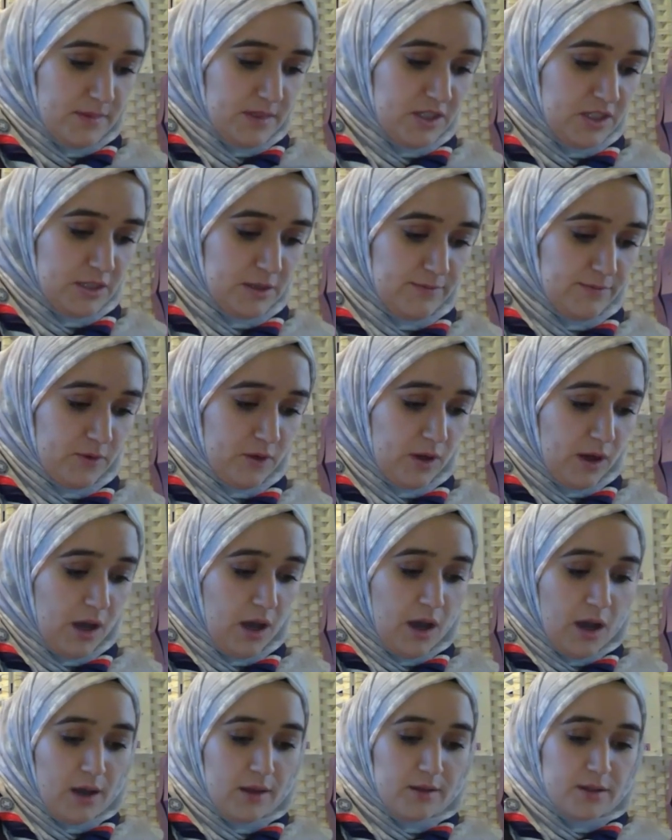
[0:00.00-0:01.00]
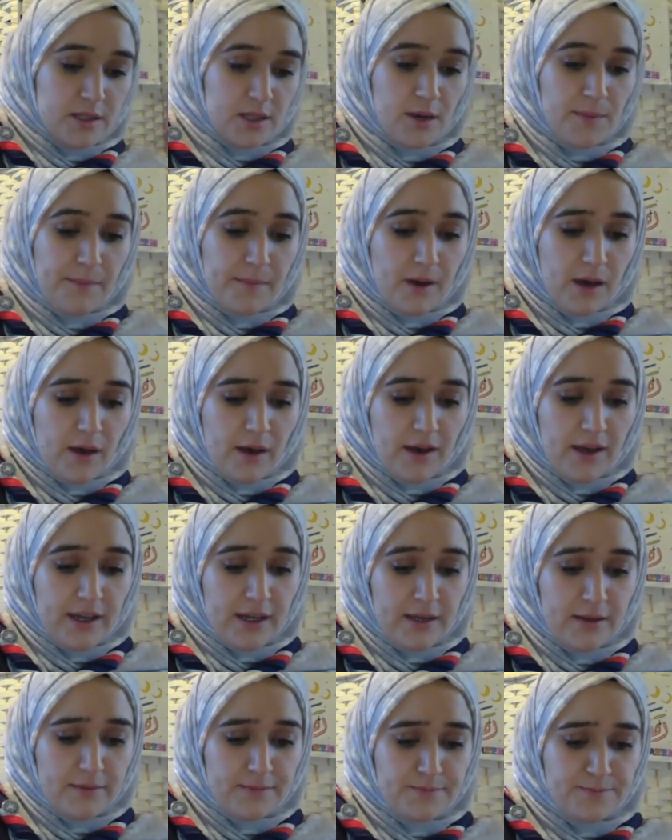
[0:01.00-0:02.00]
general hearts on
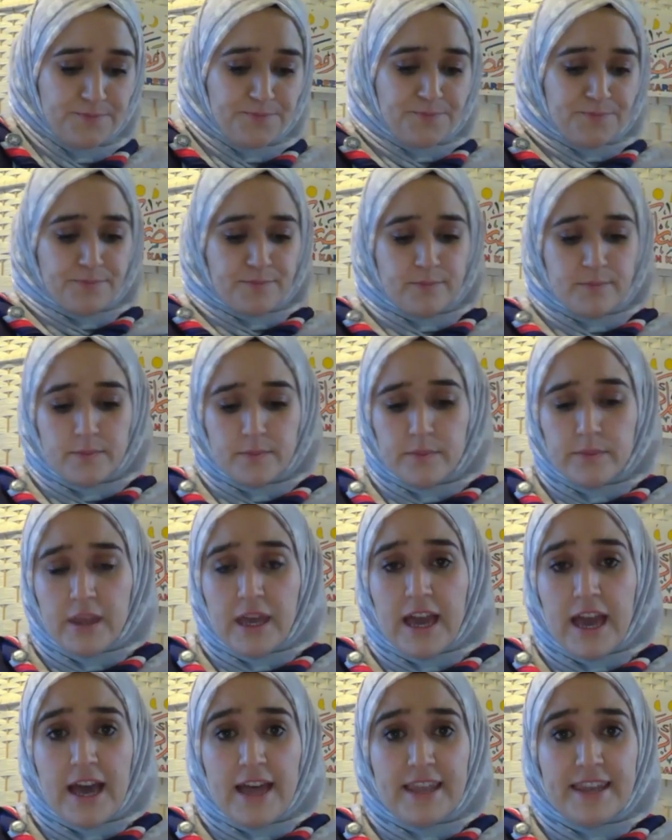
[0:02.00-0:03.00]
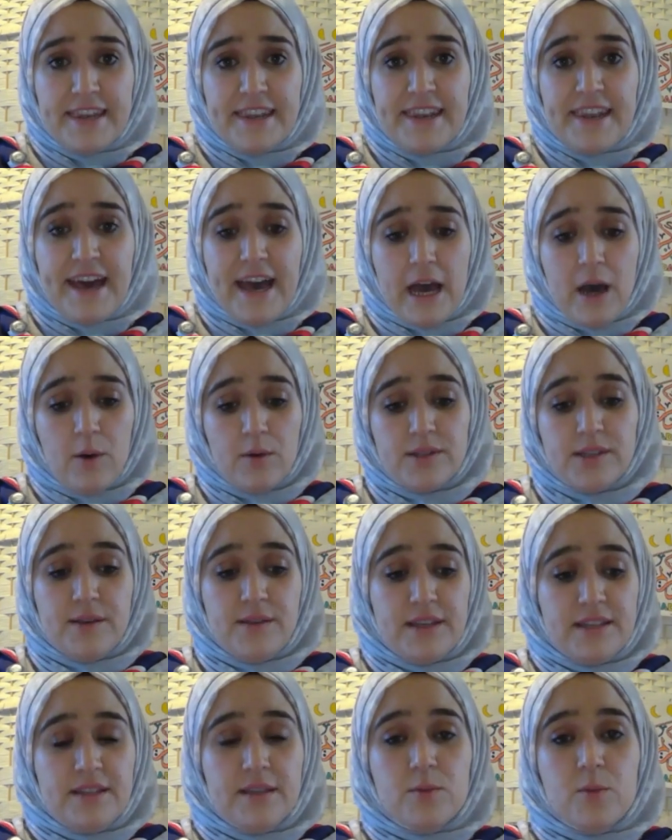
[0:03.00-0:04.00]
mine. And now, so
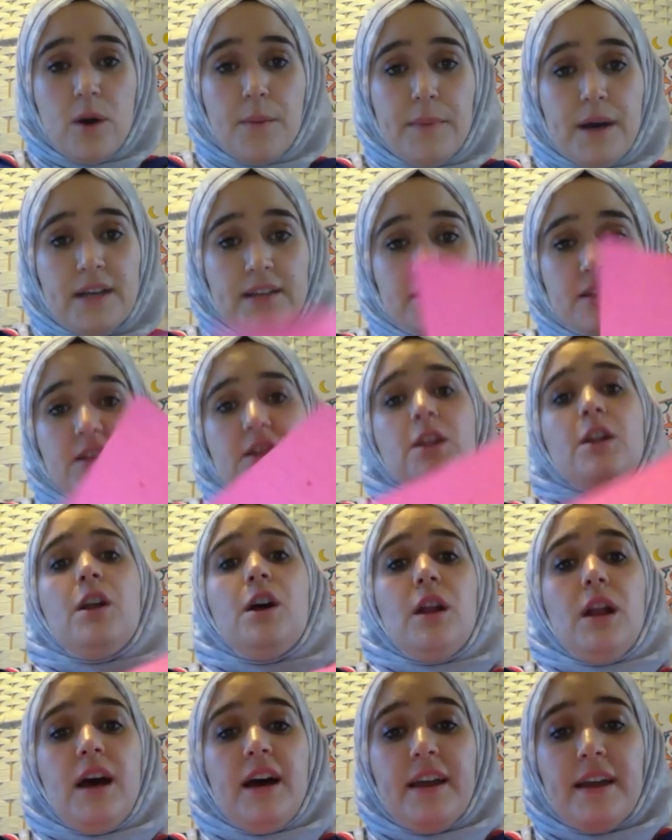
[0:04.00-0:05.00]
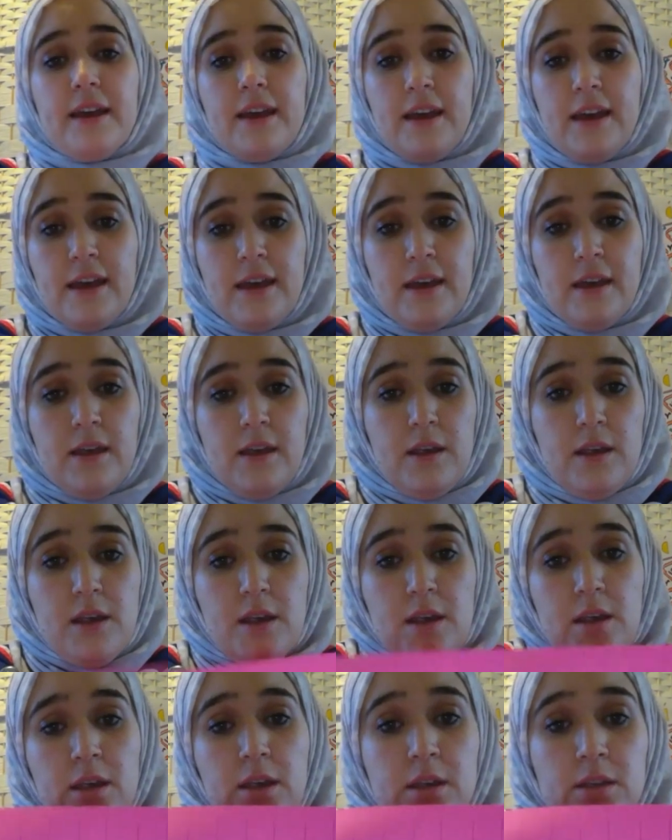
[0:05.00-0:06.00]
this is what mine's going to look like.
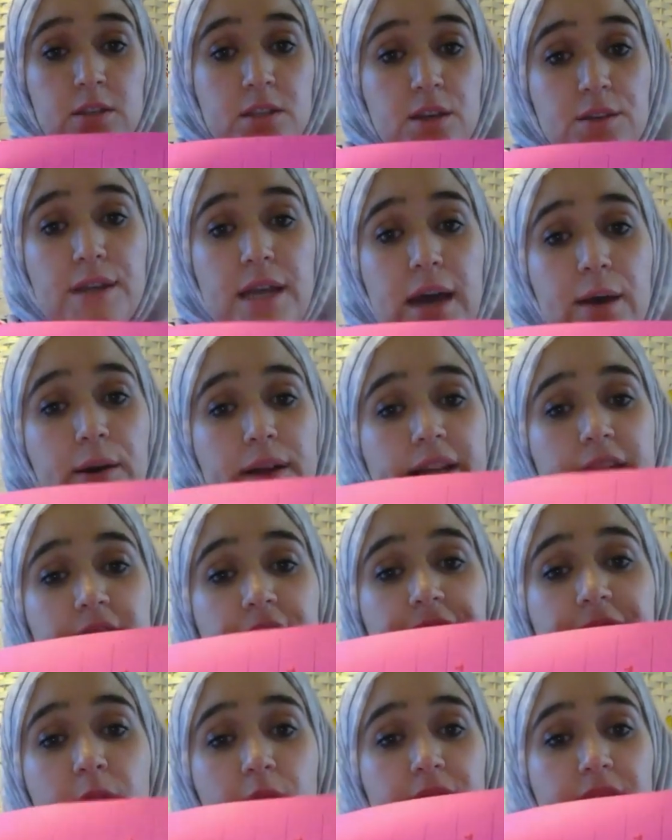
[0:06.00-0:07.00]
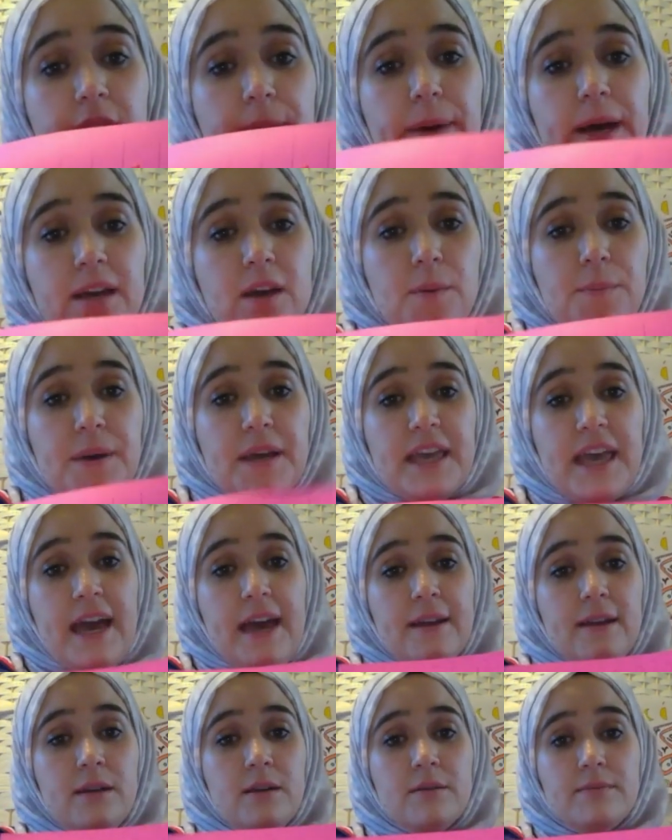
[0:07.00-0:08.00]
So now I need to fold it back up
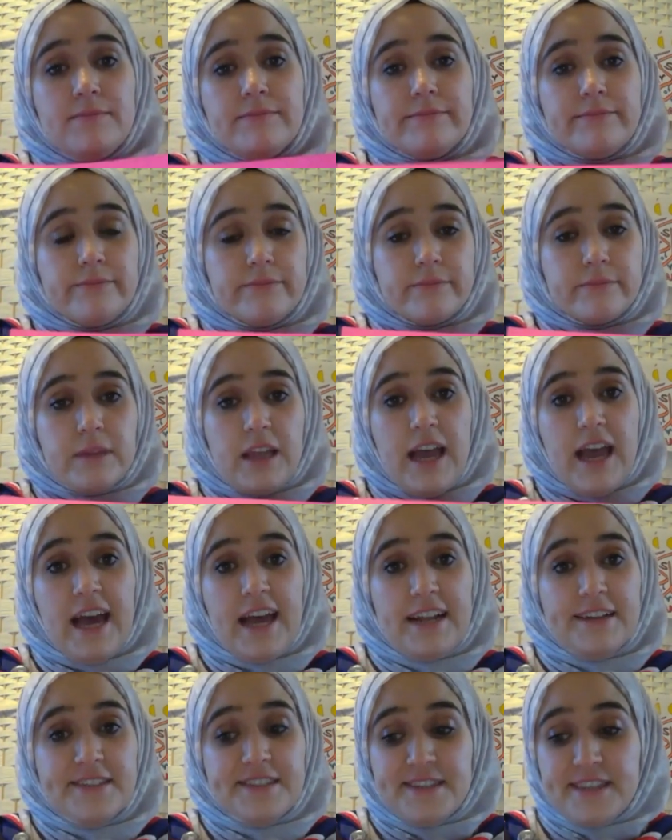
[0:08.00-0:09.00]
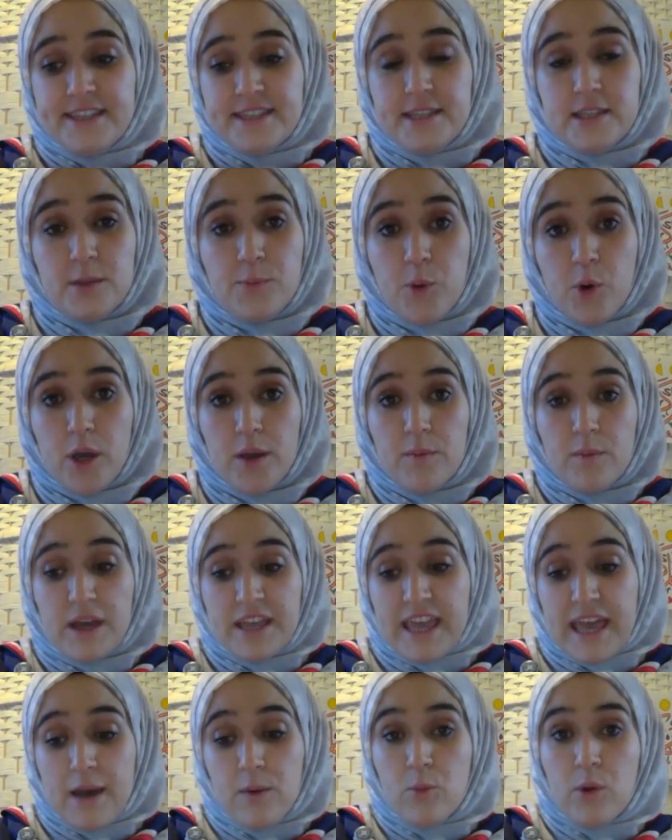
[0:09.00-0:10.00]
again. And this is the point
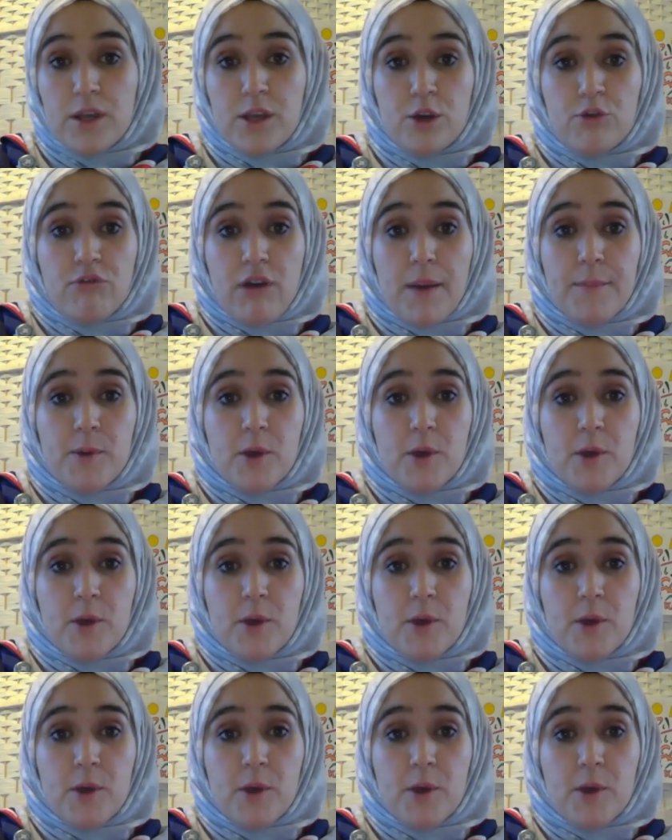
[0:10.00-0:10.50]
again where you grab